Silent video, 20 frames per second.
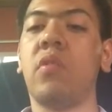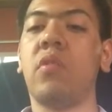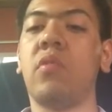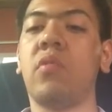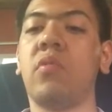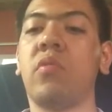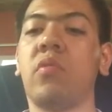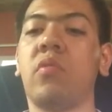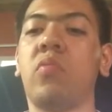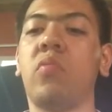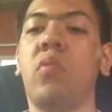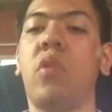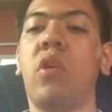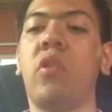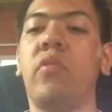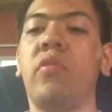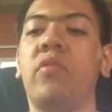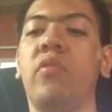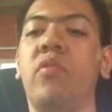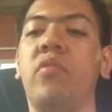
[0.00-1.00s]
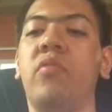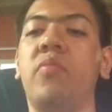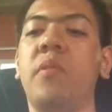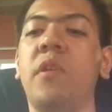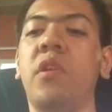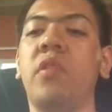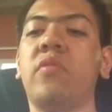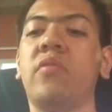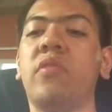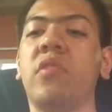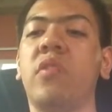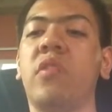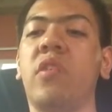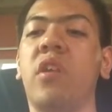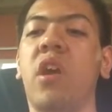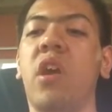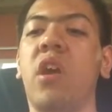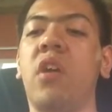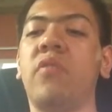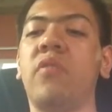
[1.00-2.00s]
required to speak that
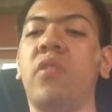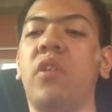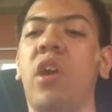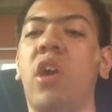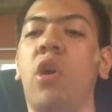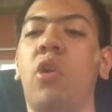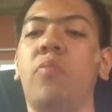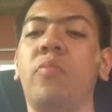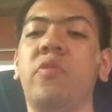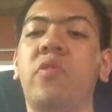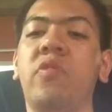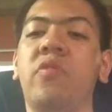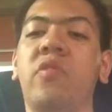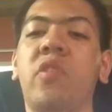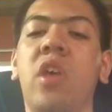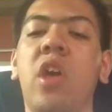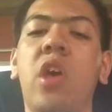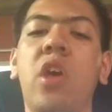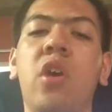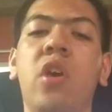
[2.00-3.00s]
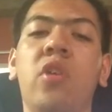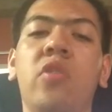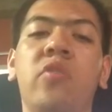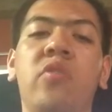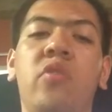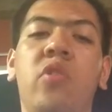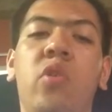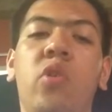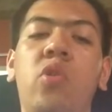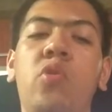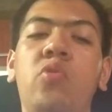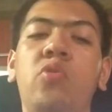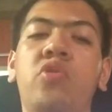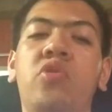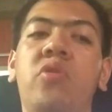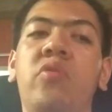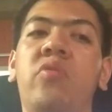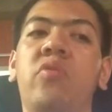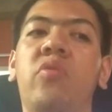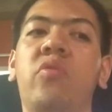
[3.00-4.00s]
has helped us
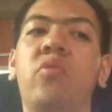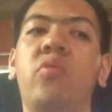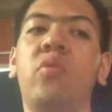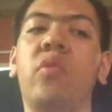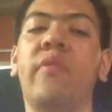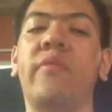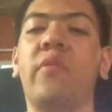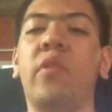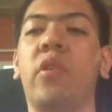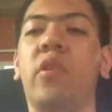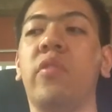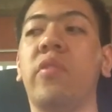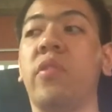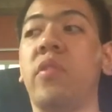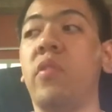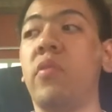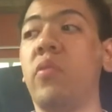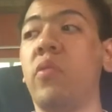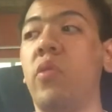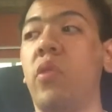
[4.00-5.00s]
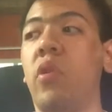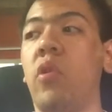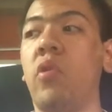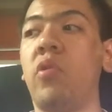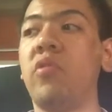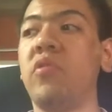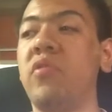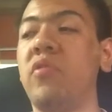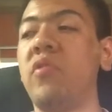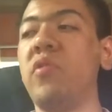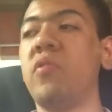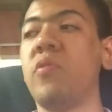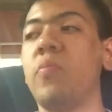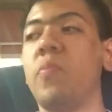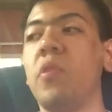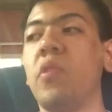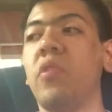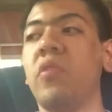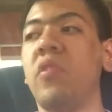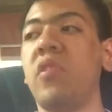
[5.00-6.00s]
solutions to the learner's
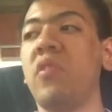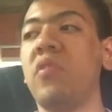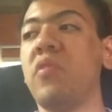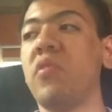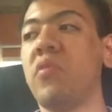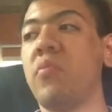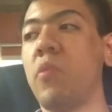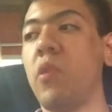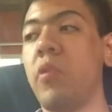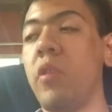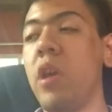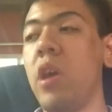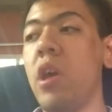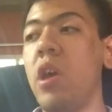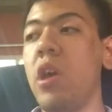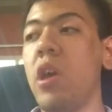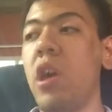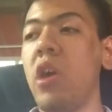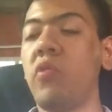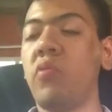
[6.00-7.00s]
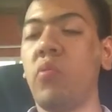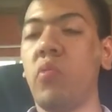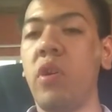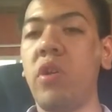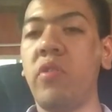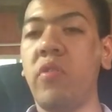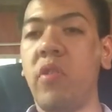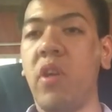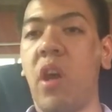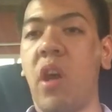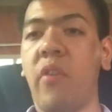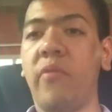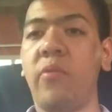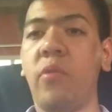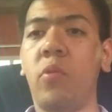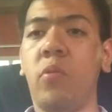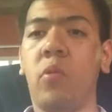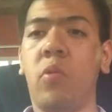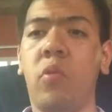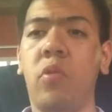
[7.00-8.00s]
disabilities. But it's went
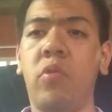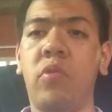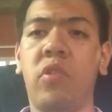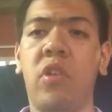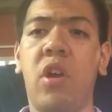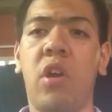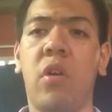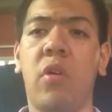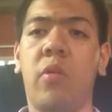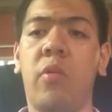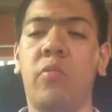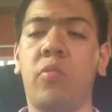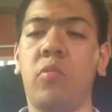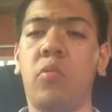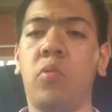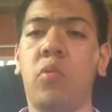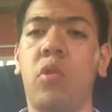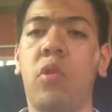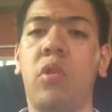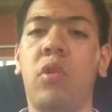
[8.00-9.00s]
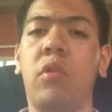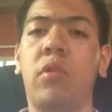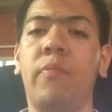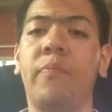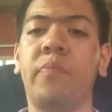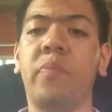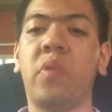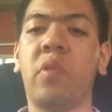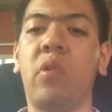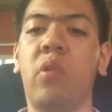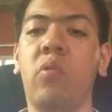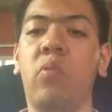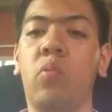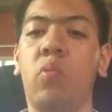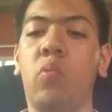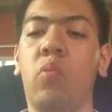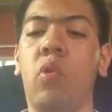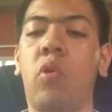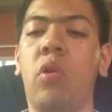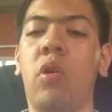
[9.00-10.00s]
after was where
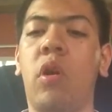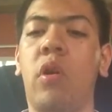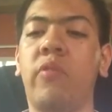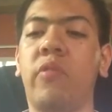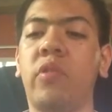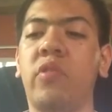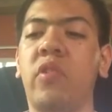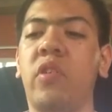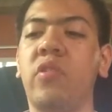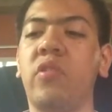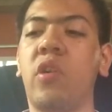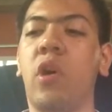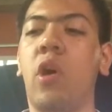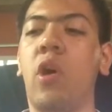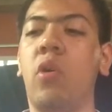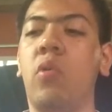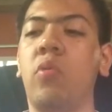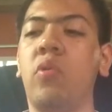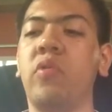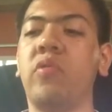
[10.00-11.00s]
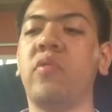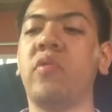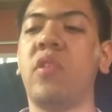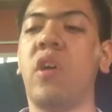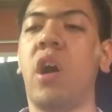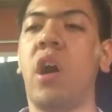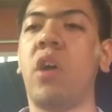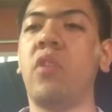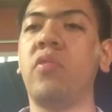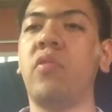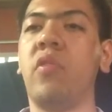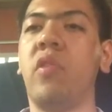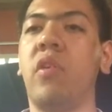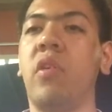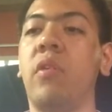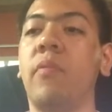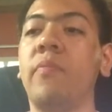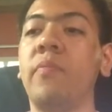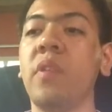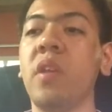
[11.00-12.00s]
others always
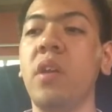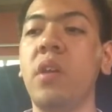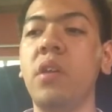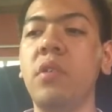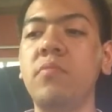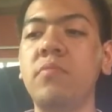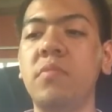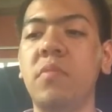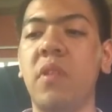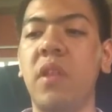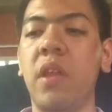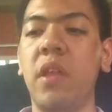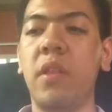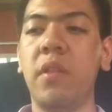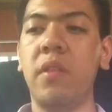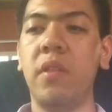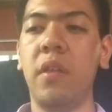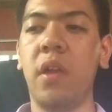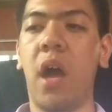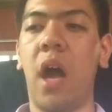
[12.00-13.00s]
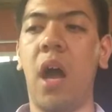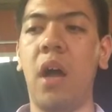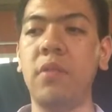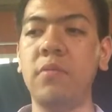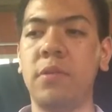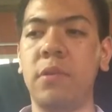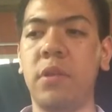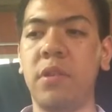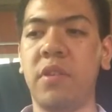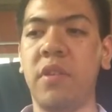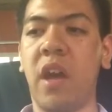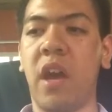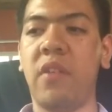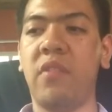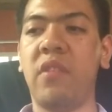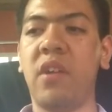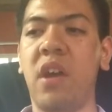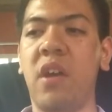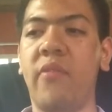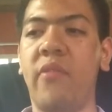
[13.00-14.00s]
under
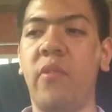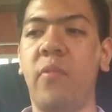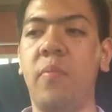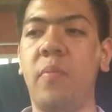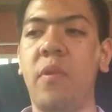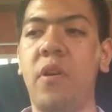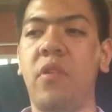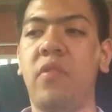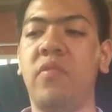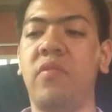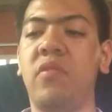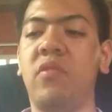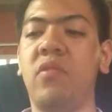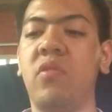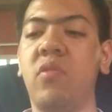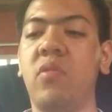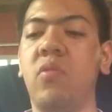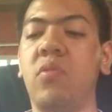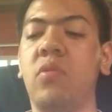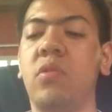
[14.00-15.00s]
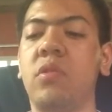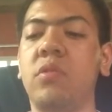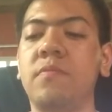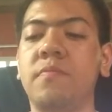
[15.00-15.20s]
that haven't been to